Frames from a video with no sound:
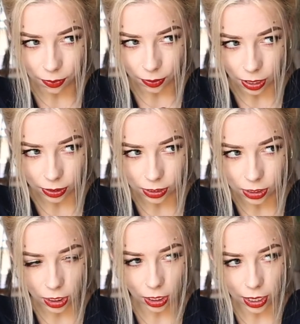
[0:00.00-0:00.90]
I'm going to
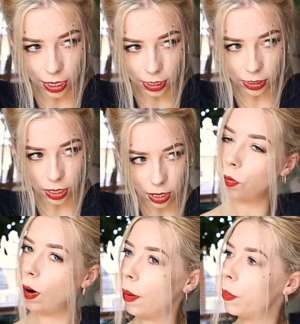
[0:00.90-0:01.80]
do is
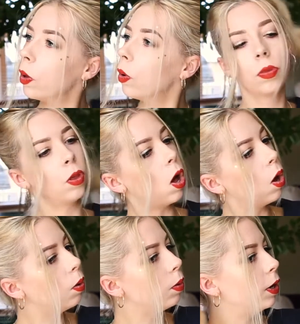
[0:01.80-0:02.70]
grab the
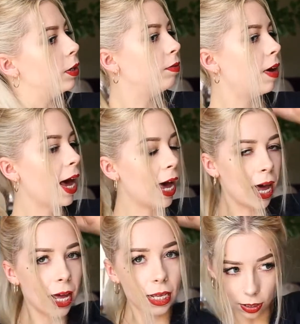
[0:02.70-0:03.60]
whole load of
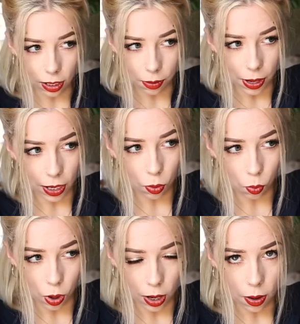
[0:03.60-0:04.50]
hair. I'm going to make
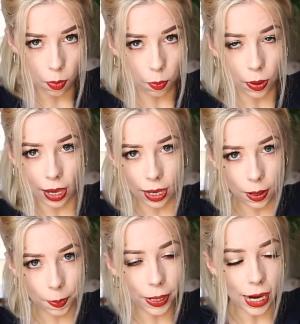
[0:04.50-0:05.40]
one big
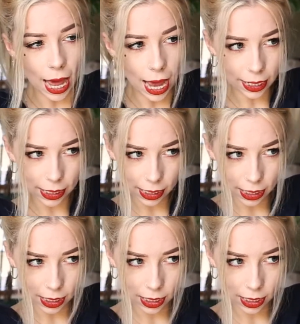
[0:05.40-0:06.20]
plait.